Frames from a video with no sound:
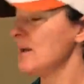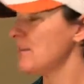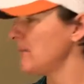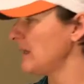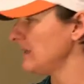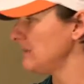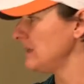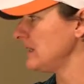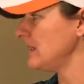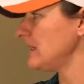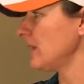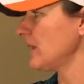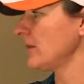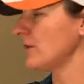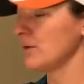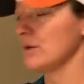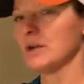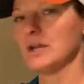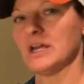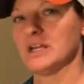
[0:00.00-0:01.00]
Maybe
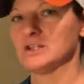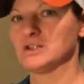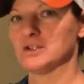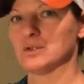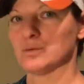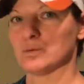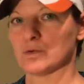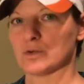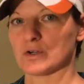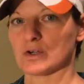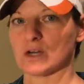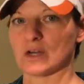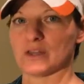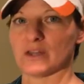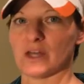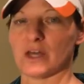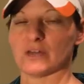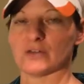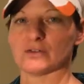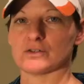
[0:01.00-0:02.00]
go and do work on
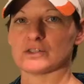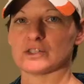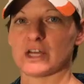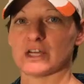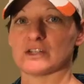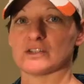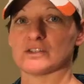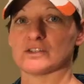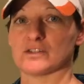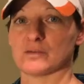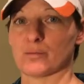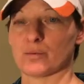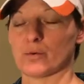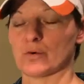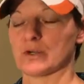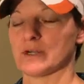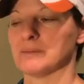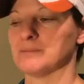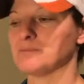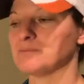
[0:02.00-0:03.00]
the other side to
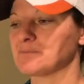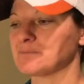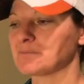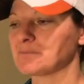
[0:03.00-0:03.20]
support it.